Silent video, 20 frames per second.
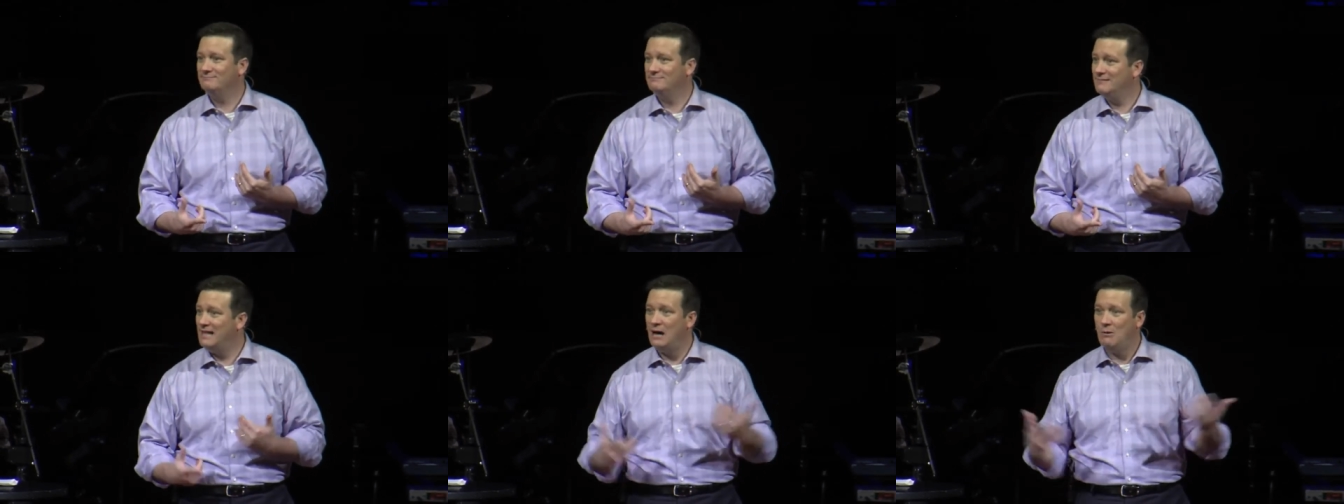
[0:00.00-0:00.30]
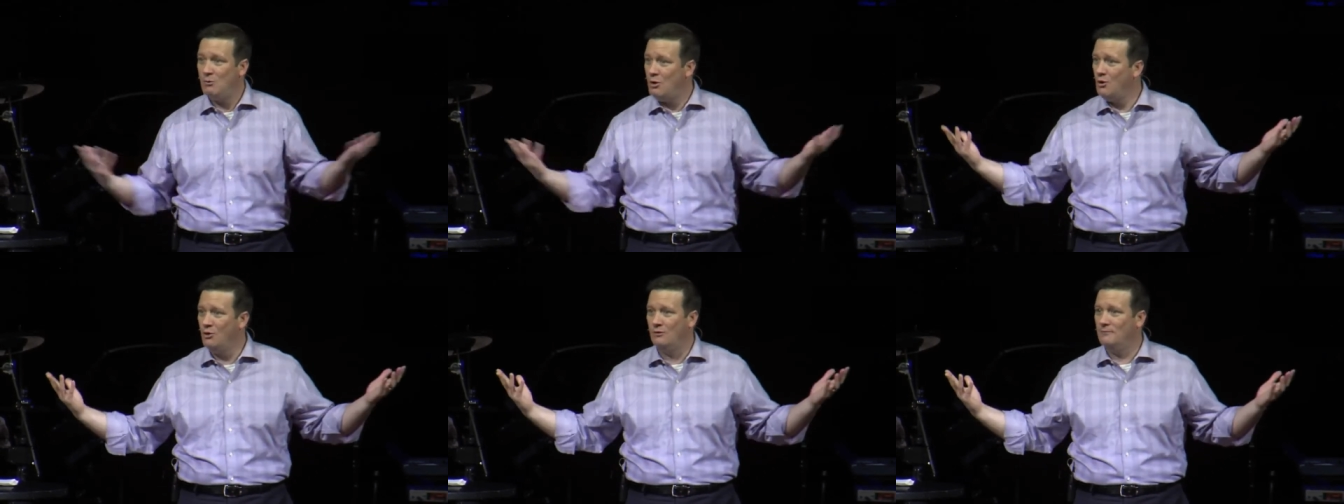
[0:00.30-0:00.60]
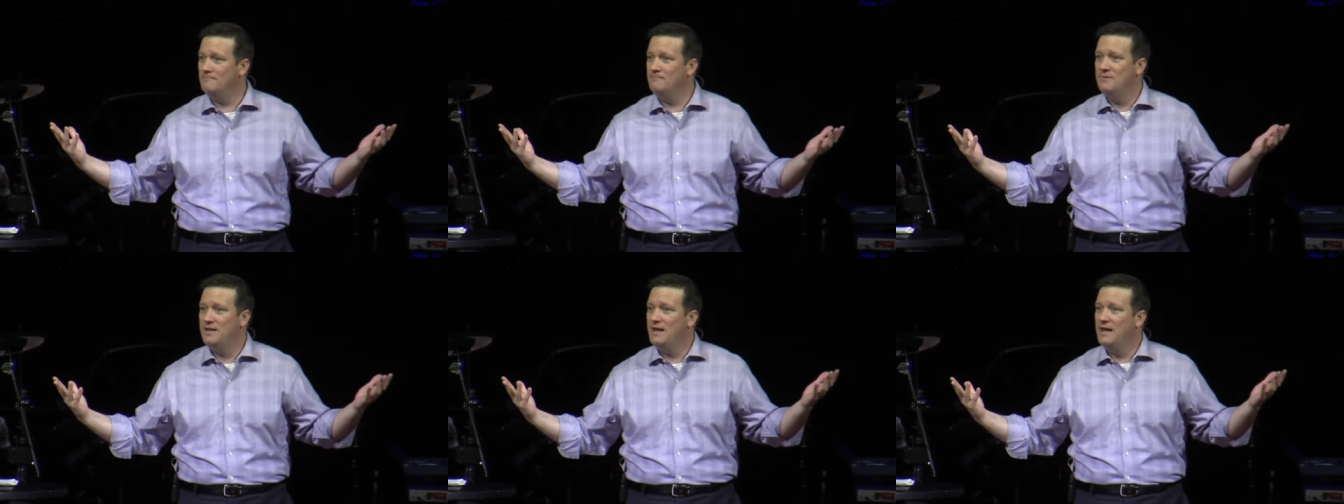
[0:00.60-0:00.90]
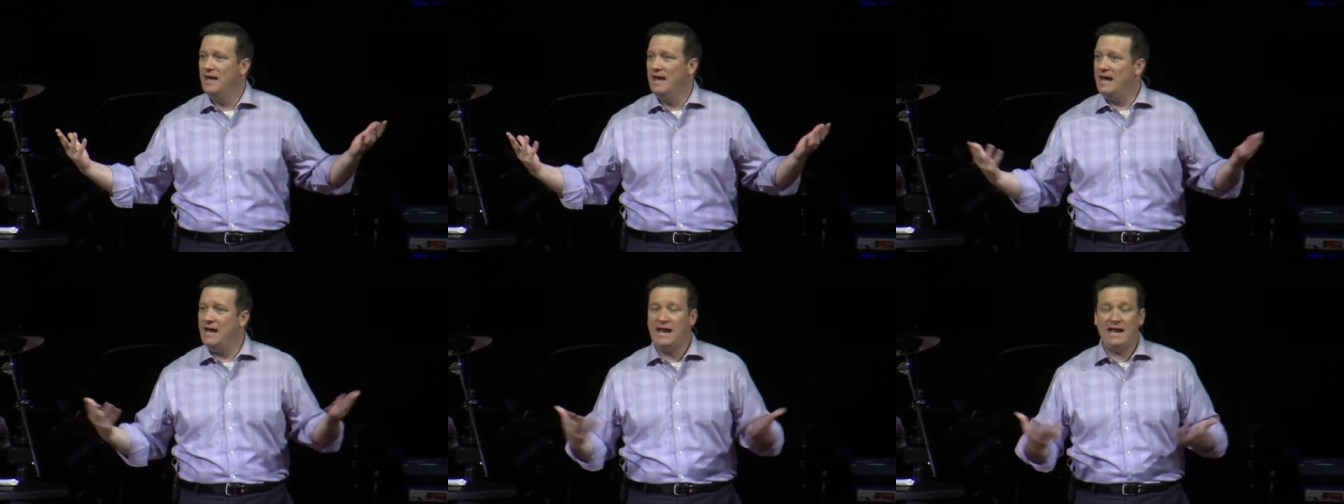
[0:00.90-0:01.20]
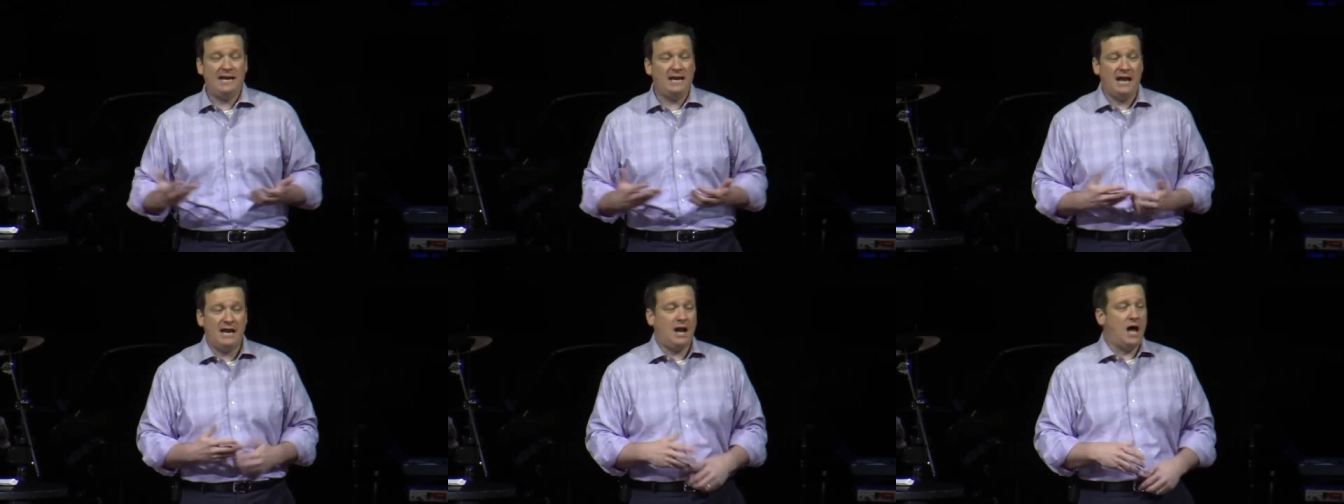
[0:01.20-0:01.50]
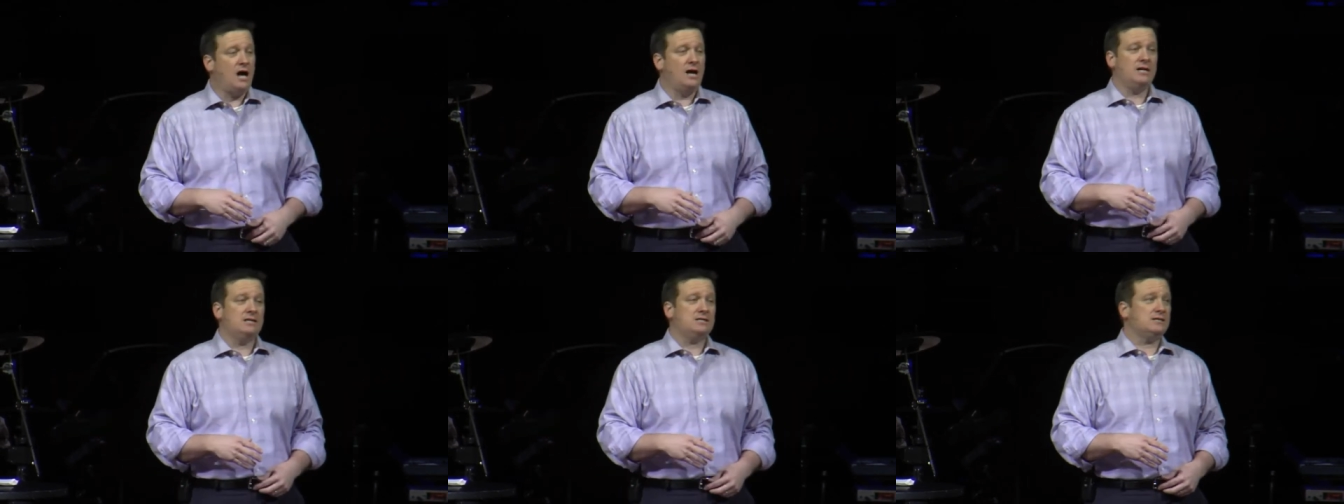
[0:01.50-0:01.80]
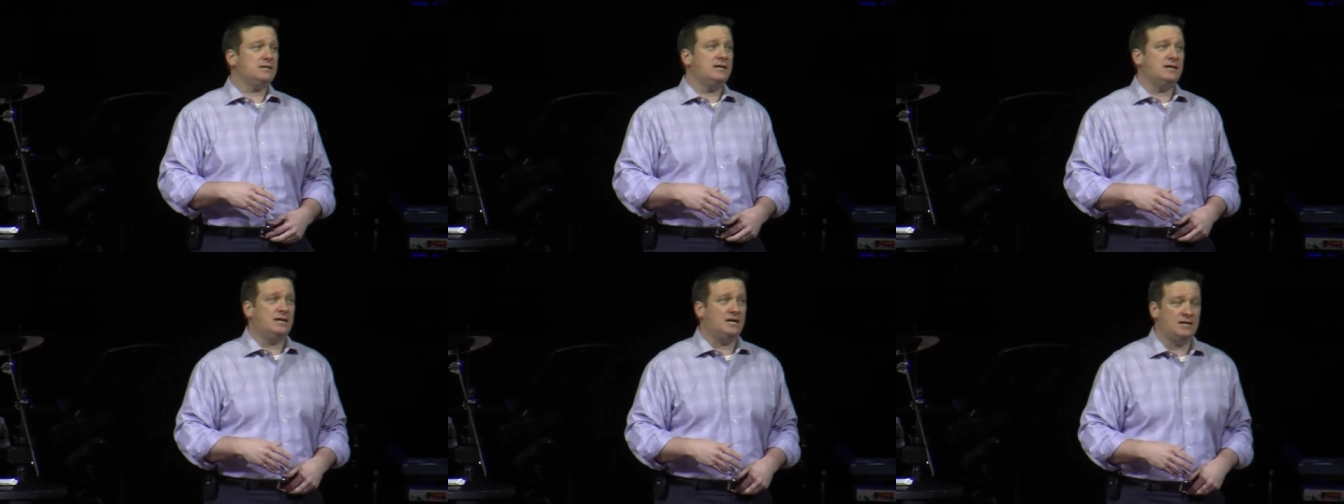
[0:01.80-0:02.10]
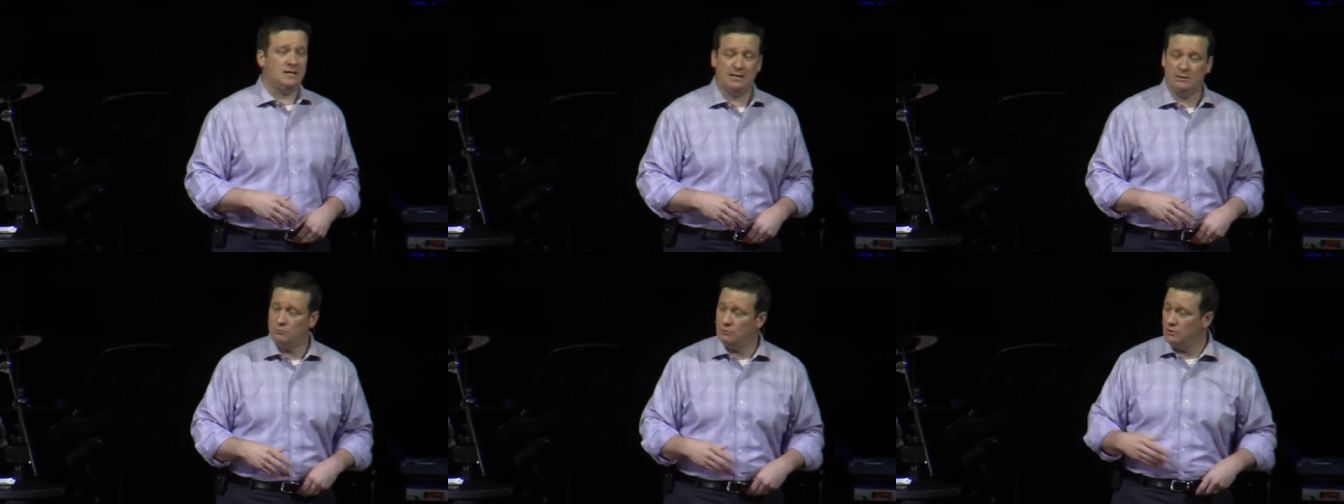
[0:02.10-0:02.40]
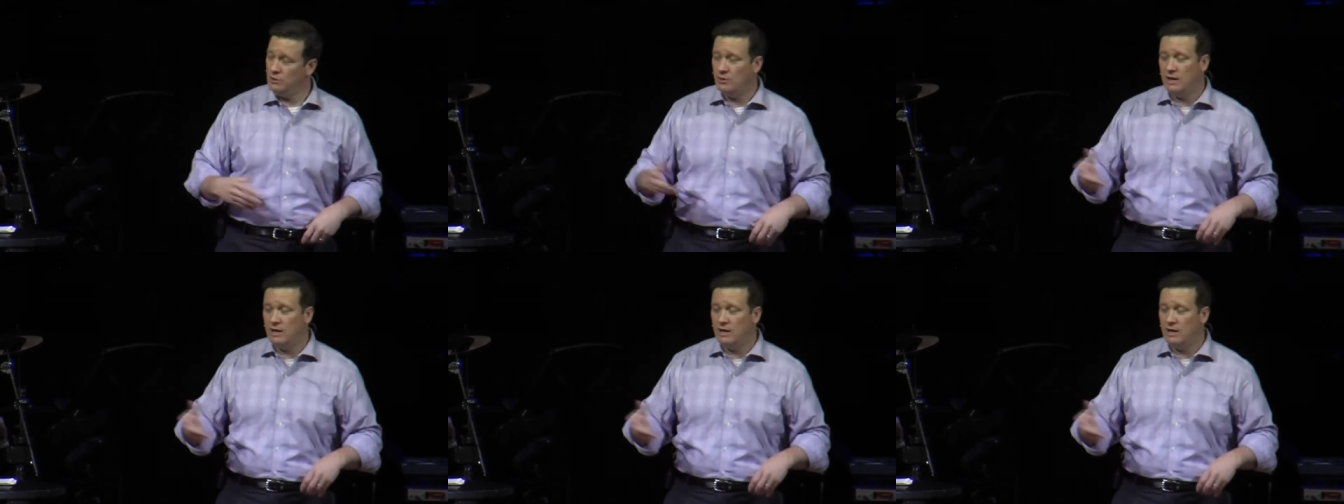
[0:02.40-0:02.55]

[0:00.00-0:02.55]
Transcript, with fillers: That won't. And, and, and honestly, it, you,